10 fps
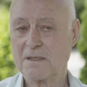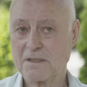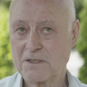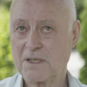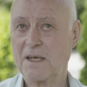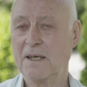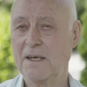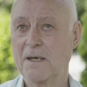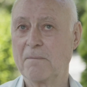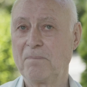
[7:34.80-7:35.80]

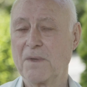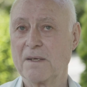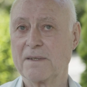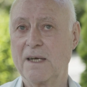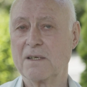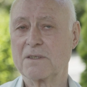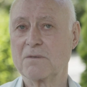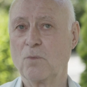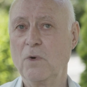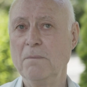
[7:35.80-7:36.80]
saying that
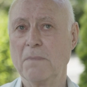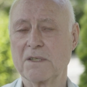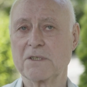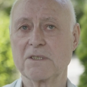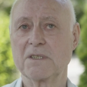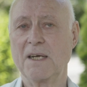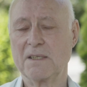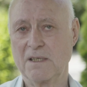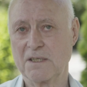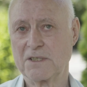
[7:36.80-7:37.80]
we must
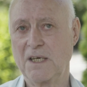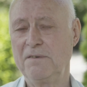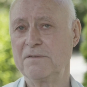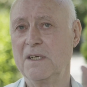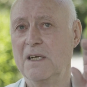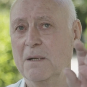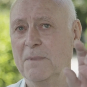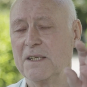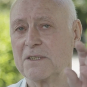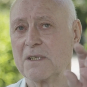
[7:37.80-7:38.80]
set a safety
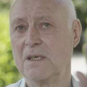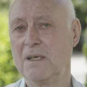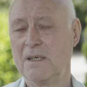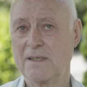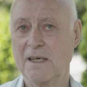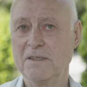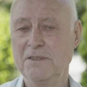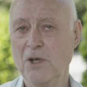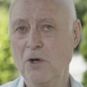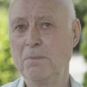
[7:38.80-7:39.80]
limit that
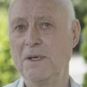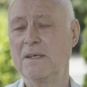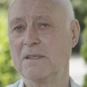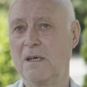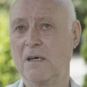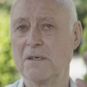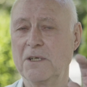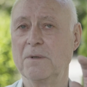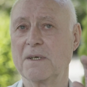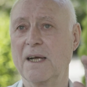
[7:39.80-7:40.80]
nobody can
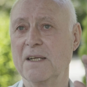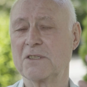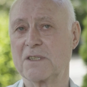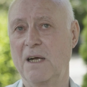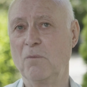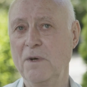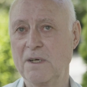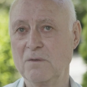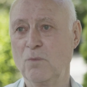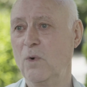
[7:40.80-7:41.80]
argue against and we
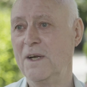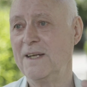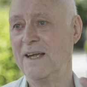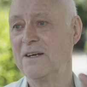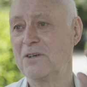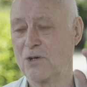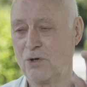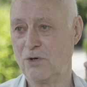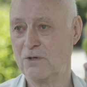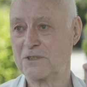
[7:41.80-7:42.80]
can win in
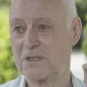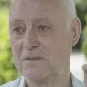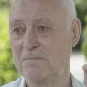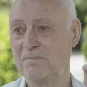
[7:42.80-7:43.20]
court.